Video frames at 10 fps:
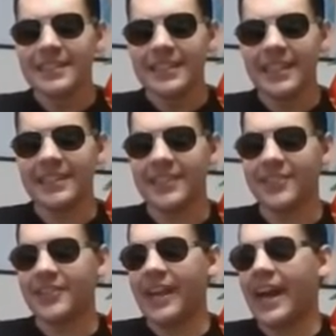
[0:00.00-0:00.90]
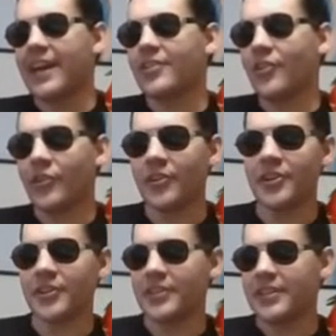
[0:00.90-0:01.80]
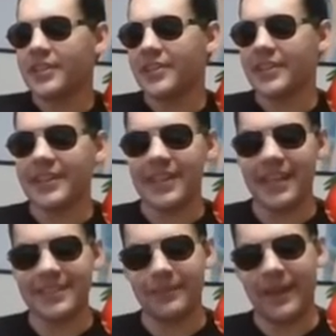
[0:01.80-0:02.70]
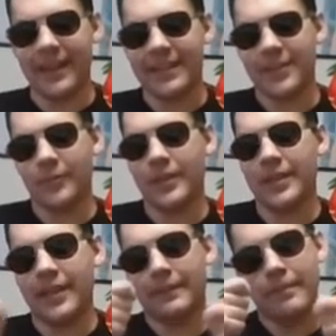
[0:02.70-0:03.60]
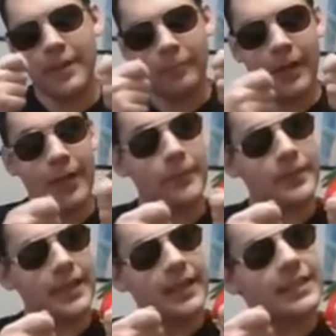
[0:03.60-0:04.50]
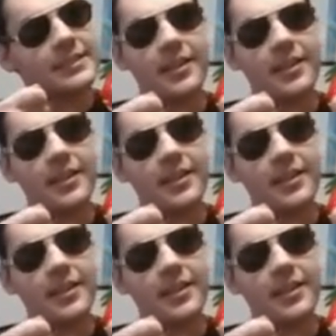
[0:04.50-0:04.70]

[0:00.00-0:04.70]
it's either that or they'll get the test back and they'll be like, "Well, saw